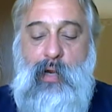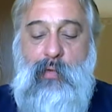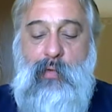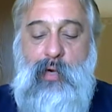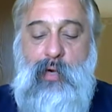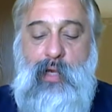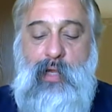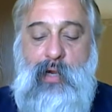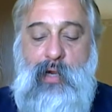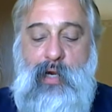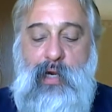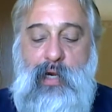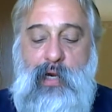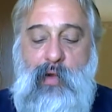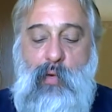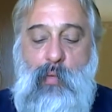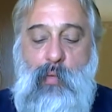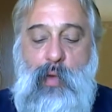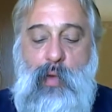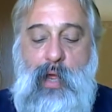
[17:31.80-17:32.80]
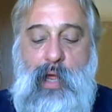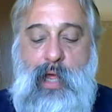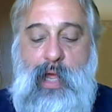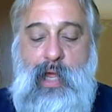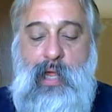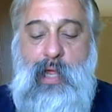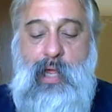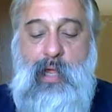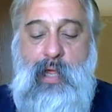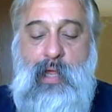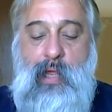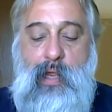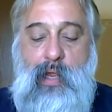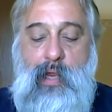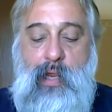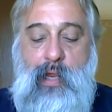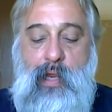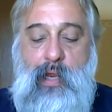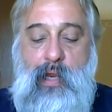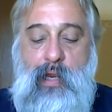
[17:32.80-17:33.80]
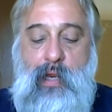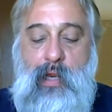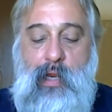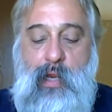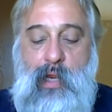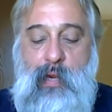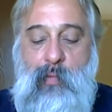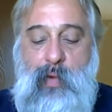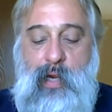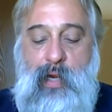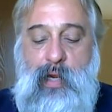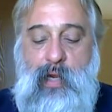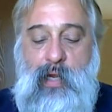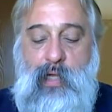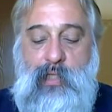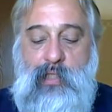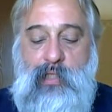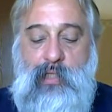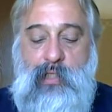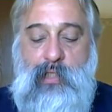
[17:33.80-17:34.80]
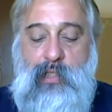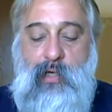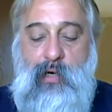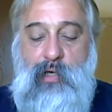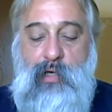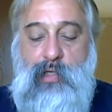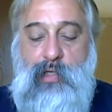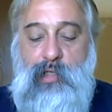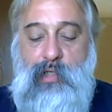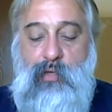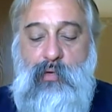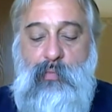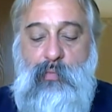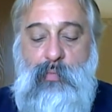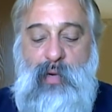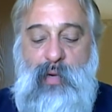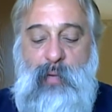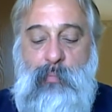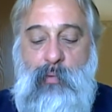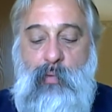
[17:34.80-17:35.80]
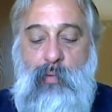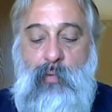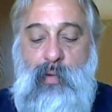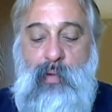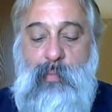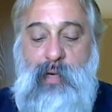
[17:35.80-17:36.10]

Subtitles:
really gonna know why he went nuts and started shooting people.